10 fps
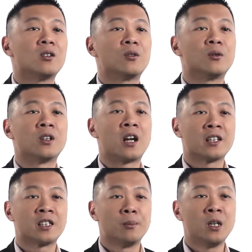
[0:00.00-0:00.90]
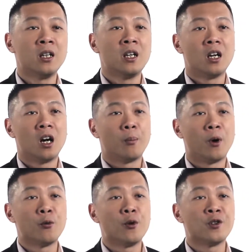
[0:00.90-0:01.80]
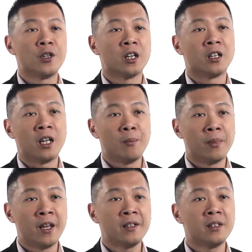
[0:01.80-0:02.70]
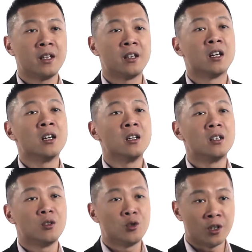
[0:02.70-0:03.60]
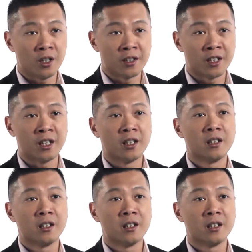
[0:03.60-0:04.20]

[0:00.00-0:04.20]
to the customer upon reaching a named place in the GDC.